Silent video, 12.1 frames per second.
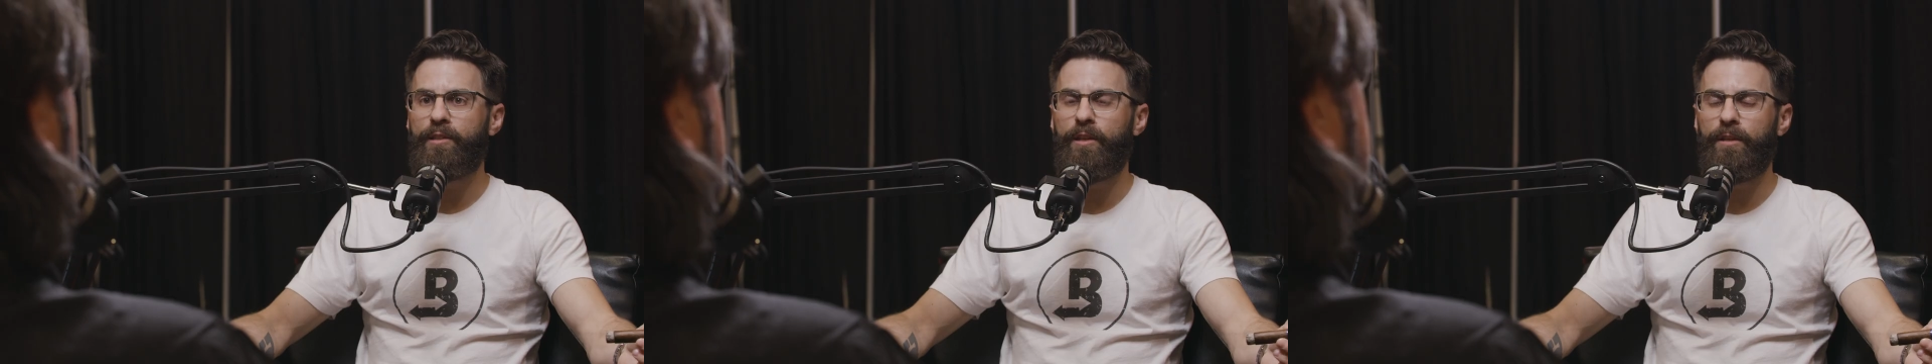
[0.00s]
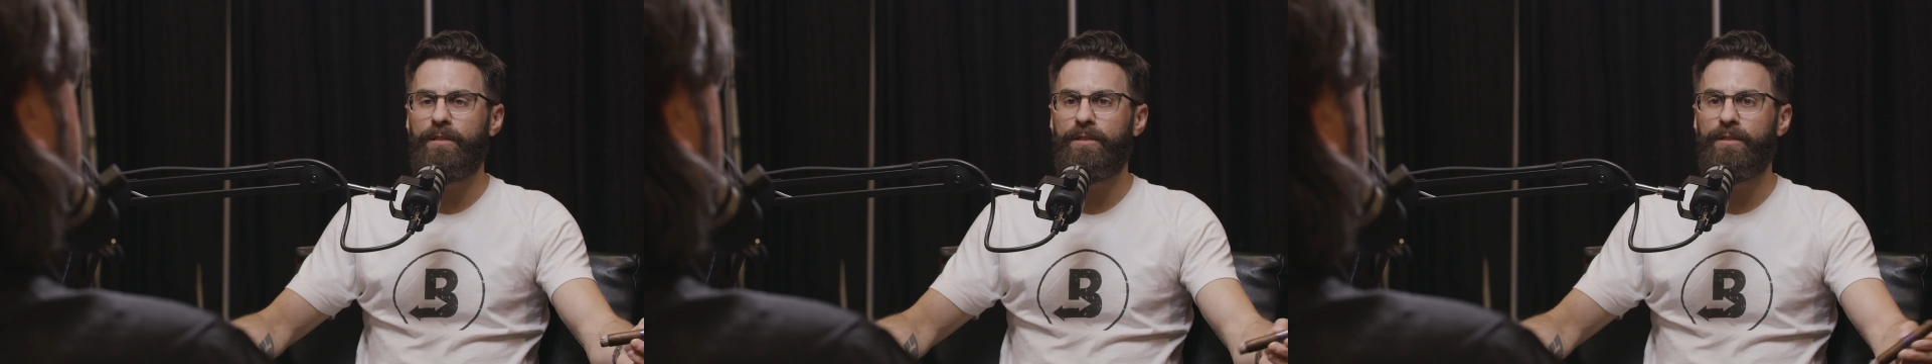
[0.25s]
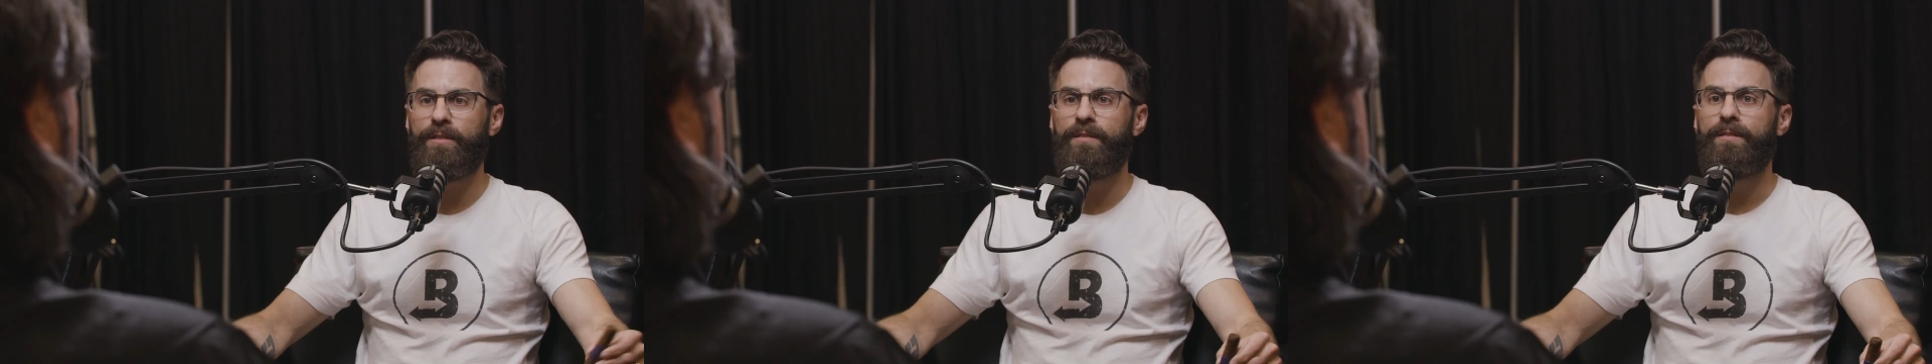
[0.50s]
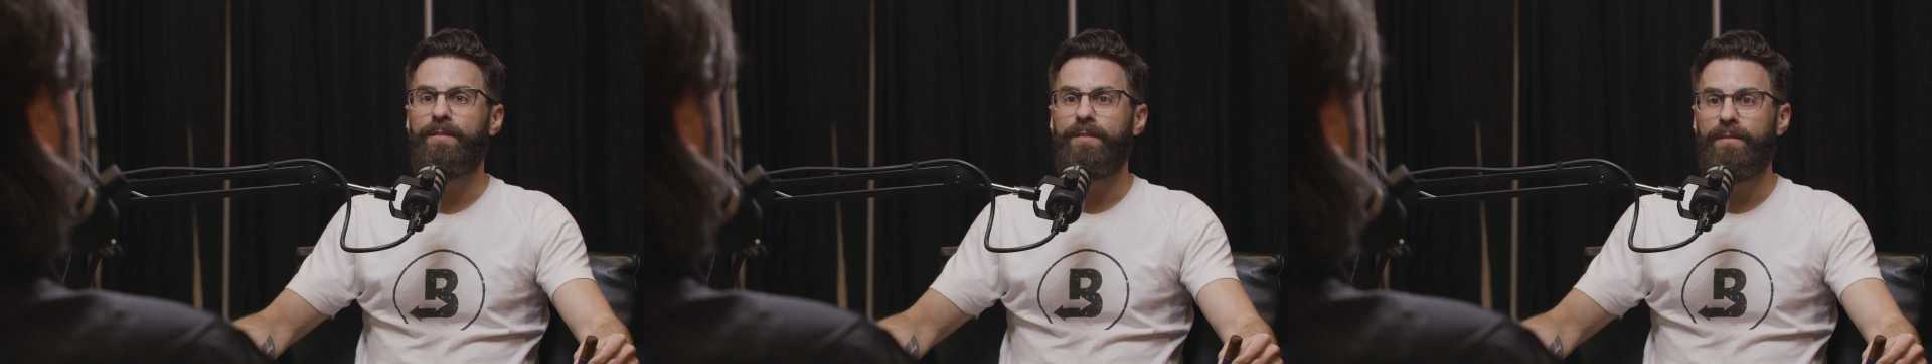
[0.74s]
years on the
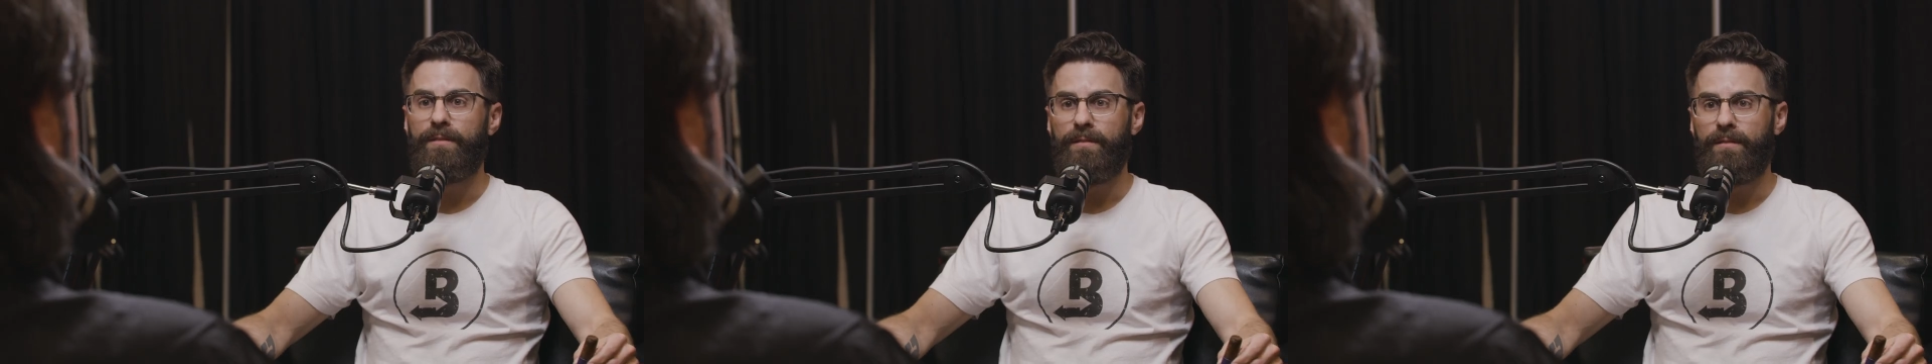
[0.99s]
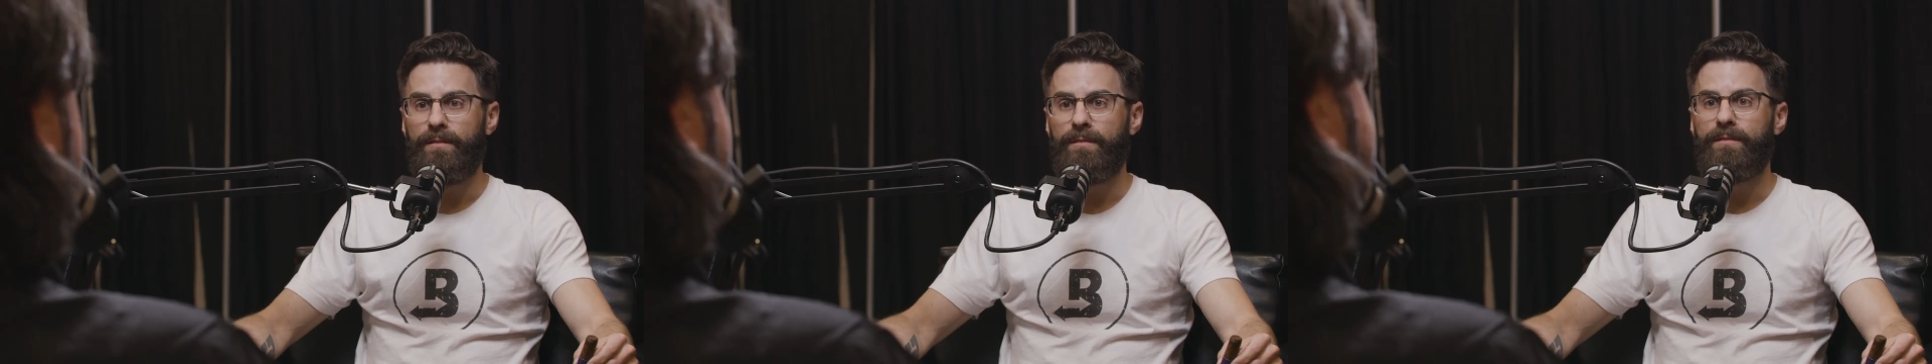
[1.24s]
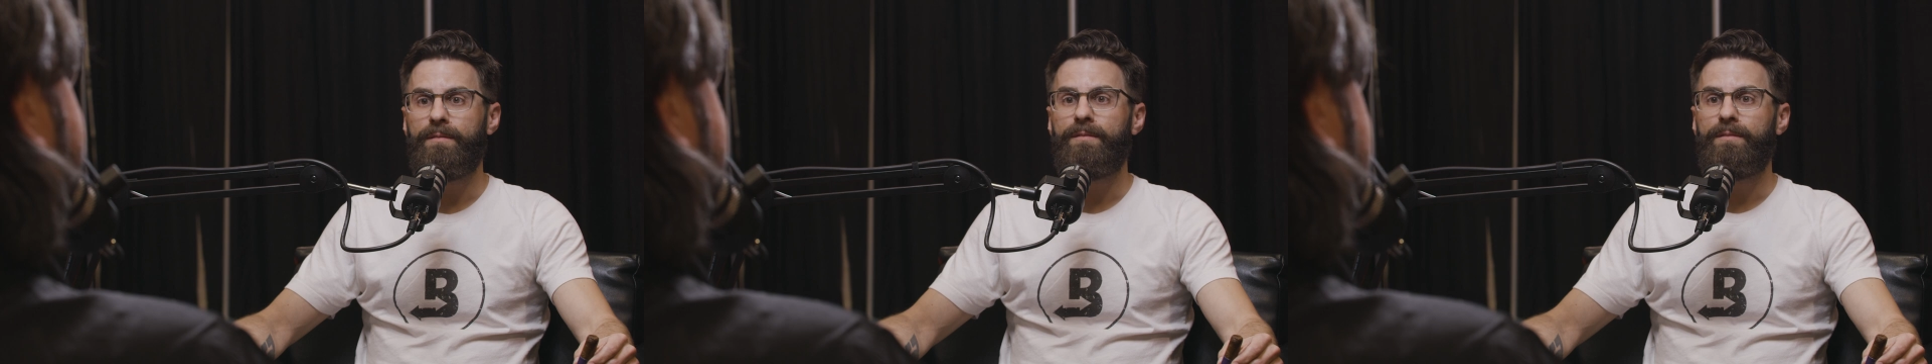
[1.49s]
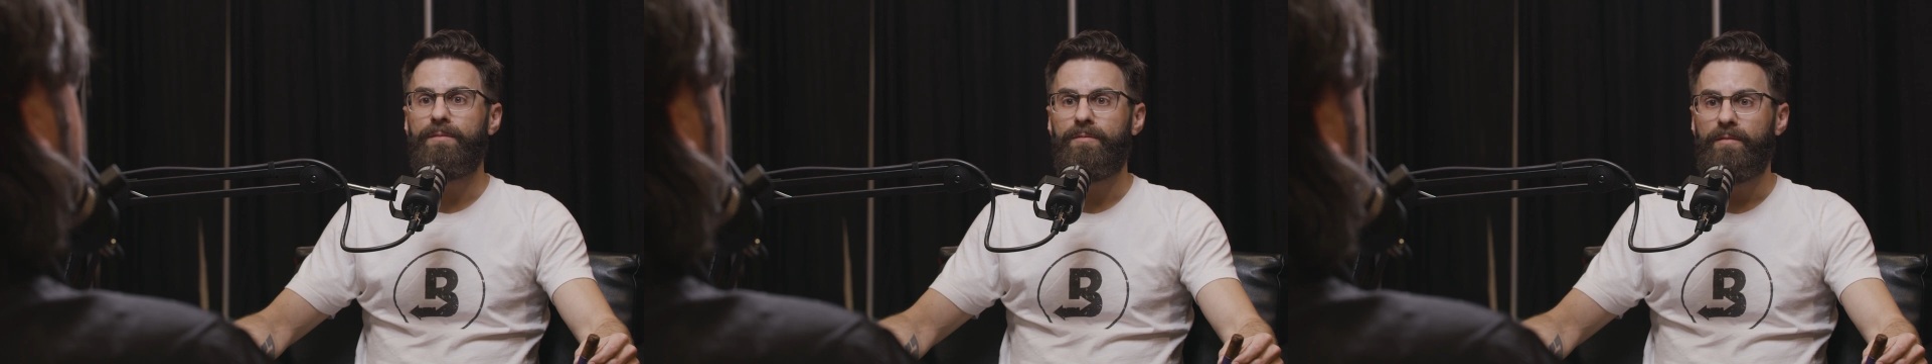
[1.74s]
market.
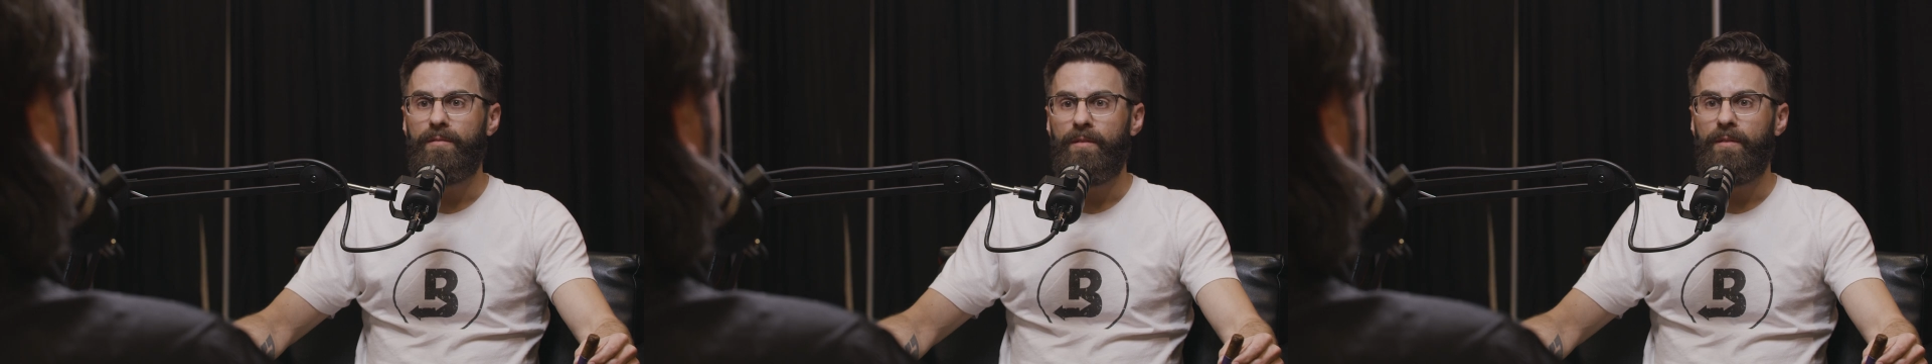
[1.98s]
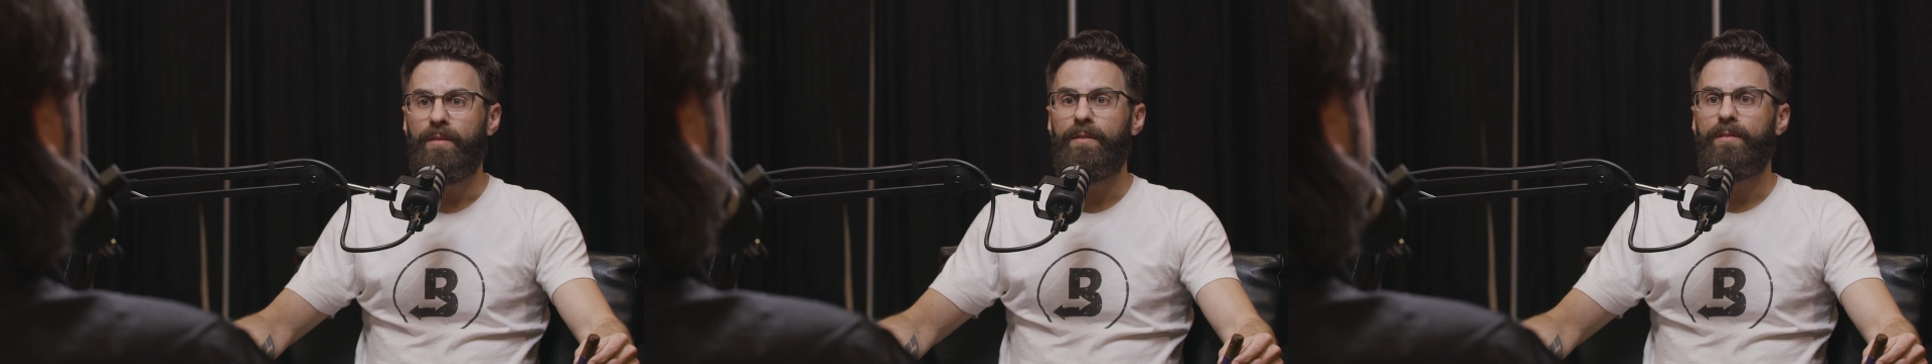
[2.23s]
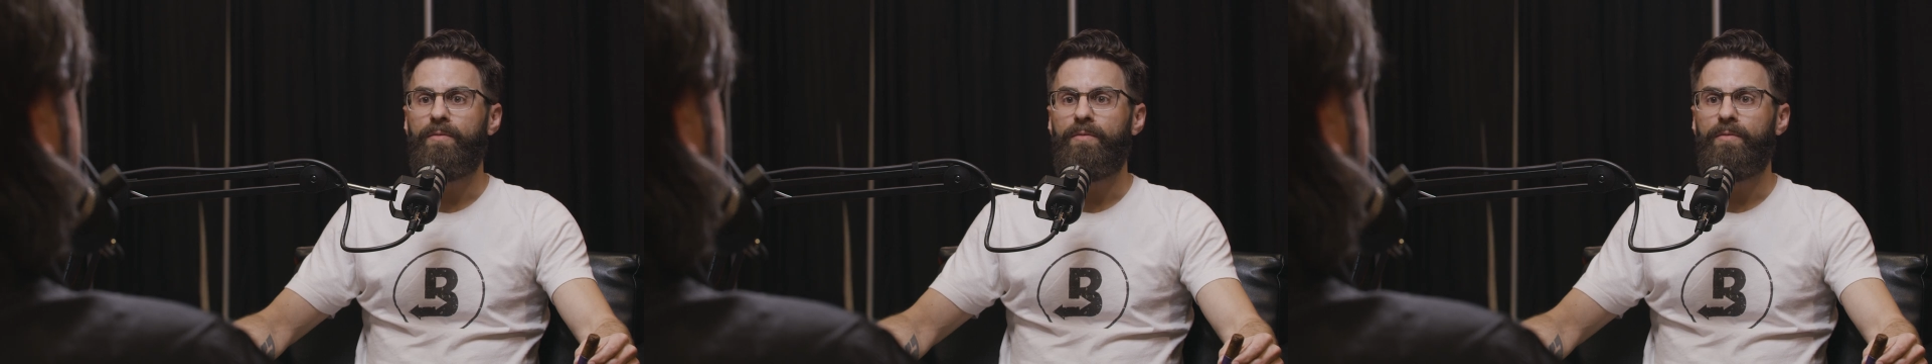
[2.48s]
It's tough going.